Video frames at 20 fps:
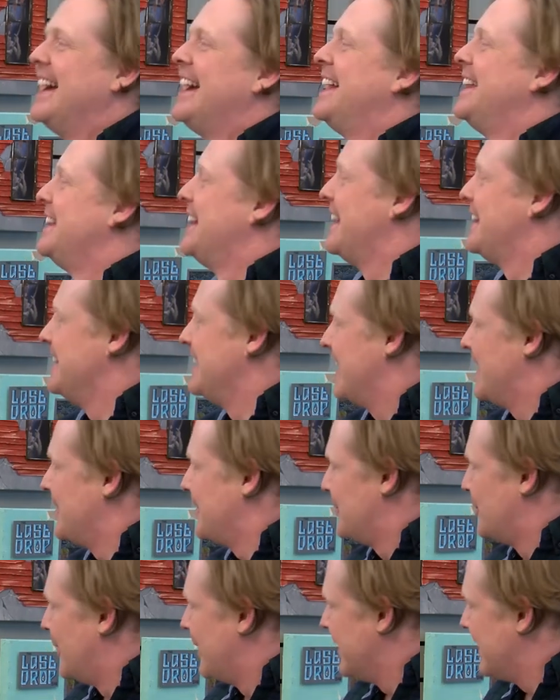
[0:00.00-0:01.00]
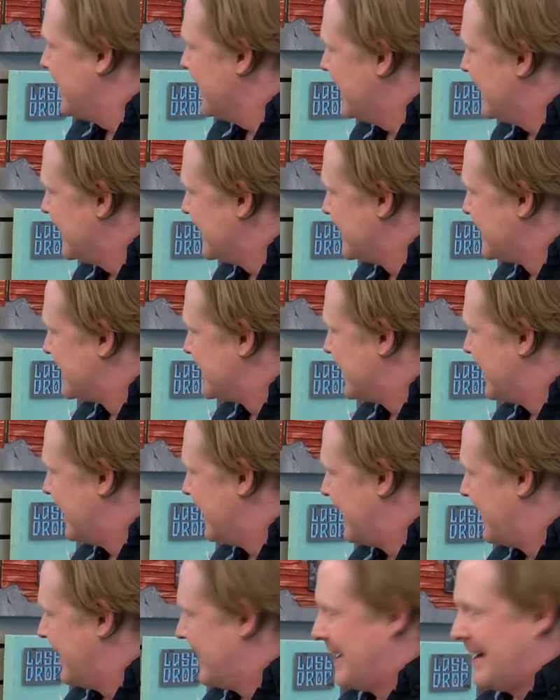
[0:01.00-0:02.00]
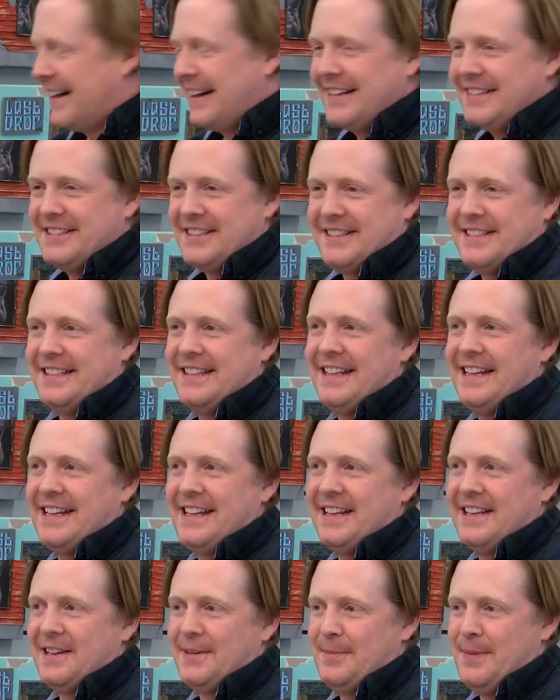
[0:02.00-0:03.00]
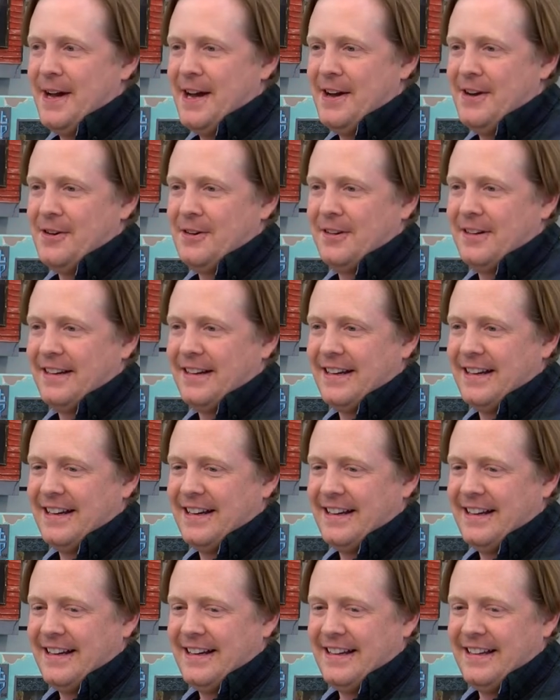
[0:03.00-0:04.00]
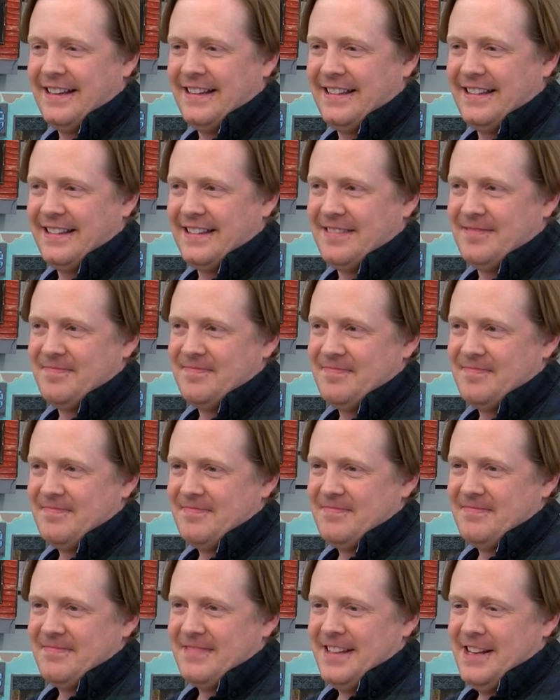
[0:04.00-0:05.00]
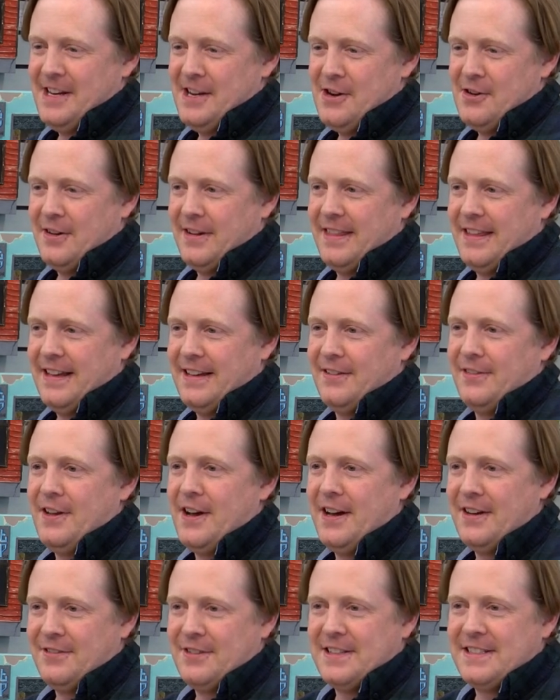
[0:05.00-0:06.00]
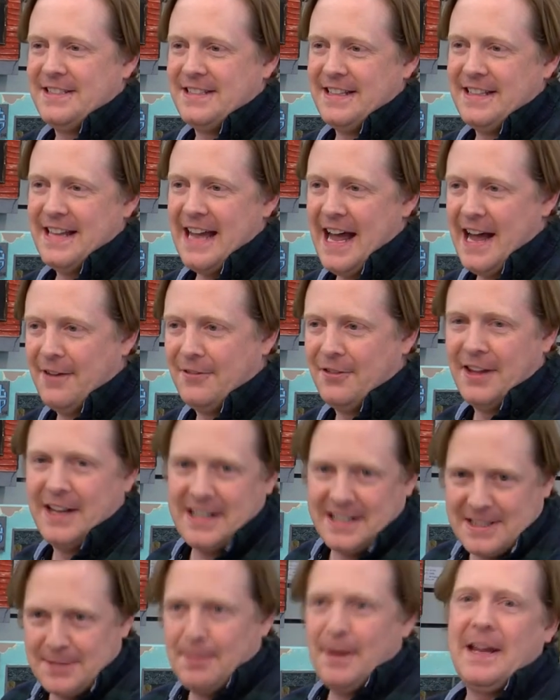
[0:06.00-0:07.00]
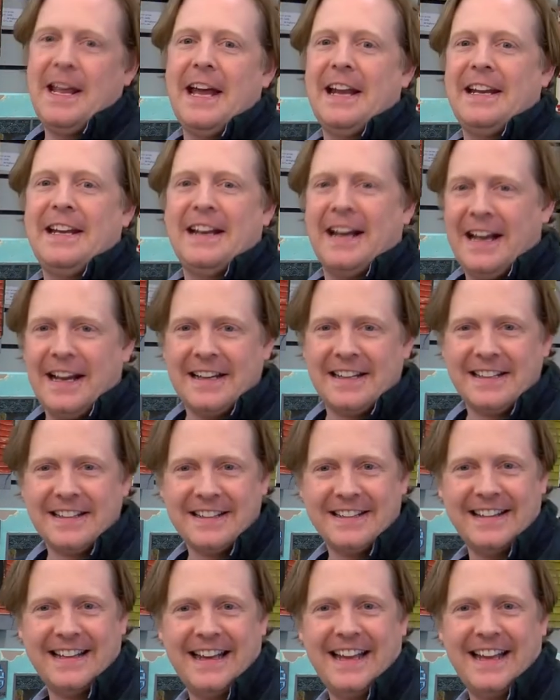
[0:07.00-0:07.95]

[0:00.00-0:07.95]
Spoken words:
And then the other one is just thinking about, you know, I think a lot of us have like a spaghetti night.